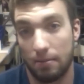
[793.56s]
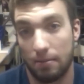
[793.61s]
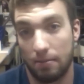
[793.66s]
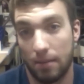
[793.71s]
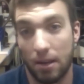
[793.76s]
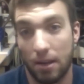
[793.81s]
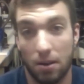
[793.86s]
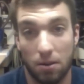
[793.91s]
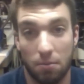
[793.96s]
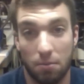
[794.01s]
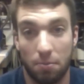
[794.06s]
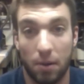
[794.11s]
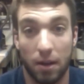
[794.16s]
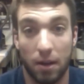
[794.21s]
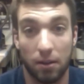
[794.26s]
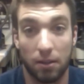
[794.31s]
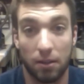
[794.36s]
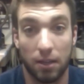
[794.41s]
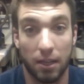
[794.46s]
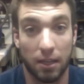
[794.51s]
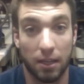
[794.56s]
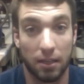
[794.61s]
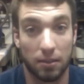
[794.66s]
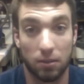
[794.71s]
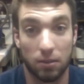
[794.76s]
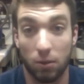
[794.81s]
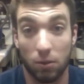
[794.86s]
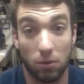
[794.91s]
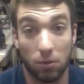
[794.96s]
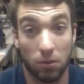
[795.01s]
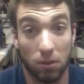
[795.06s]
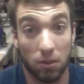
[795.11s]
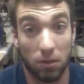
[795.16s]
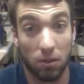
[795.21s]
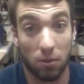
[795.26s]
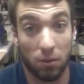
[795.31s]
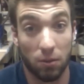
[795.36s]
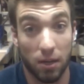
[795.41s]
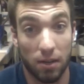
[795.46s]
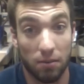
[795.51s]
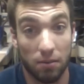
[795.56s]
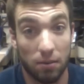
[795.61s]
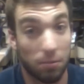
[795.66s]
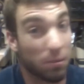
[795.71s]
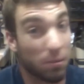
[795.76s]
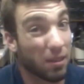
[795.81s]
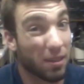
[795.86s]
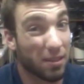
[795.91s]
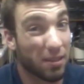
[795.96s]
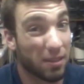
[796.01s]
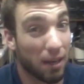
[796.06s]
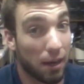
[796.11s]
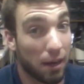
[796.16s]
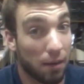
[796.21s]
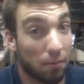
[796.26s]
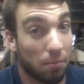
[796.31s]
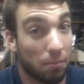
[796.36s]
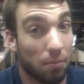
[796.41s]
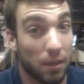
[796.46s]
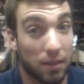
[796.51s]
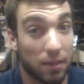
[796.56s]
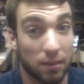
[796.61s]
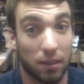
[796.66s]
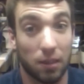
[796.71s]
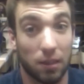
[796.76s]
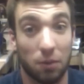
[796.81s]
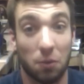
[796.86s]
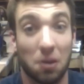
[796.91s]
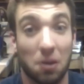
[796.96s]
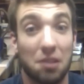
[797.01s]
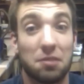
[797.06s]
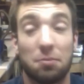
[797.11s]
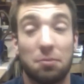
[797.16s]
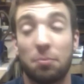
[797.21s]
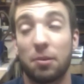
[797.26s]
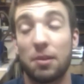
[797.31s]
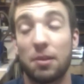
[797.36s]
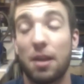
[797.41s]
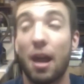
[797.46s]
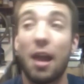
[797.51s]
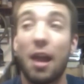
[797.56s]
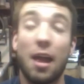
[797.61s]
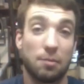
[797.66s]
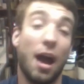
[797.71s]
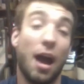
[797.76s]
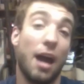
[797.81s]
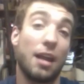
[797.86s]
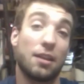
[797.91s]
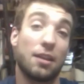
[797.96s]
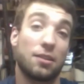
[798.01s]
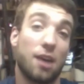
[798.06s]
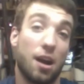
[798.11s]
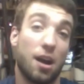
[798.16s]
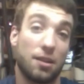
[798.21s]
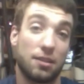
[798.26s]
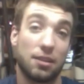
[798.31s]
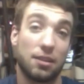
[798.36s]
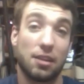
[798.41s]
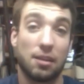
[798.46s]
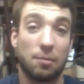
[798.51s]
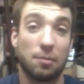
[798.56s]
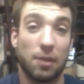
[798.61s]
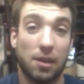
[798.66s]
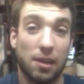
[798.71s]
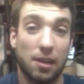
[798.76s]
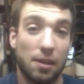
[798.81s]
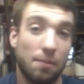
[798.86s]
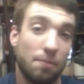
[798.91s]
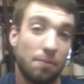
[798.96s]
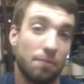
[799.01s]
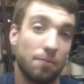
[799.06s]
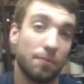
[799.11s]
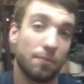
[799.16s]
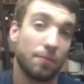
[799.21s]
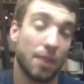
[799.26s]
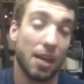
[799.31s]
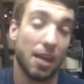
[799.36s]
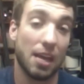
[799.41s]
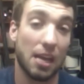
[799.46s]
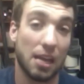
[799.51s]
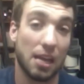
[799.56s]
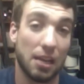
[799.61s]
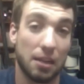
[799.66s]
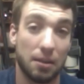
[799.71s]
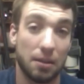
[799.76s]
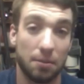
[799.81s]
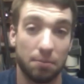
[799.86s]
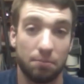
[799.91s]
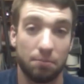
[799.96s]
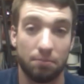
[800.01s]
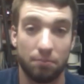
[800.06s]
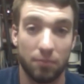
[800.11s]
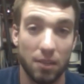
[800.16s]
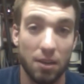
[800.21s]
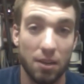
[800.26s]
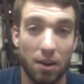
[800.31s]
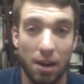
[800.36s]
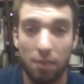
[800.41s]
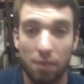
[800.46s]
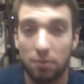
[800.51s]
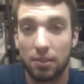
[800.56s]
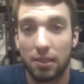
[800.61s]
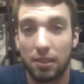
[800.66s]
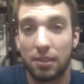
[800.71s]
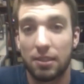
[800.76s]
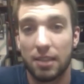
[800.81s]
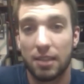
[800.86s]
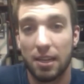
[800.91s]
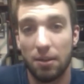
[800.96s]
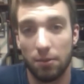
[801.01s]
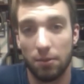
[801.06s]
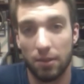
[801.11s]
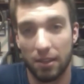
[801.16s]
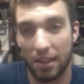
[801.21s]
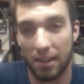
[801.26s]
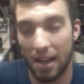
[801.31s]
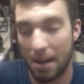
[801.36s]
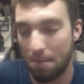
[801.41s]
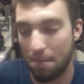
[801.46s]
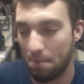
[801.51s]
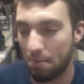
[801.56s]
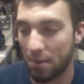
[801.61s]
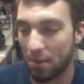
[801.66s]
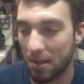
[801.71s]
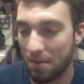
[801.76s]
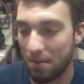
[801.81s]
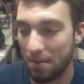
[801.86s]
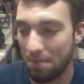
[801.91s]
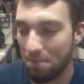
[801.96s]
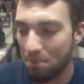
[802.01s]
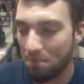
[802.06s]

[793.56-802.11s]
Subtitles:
I don't know, probably looked like a total nerd or whatever, because I basically was, but I didn't talk to anybody, and, you know, I was content with that. But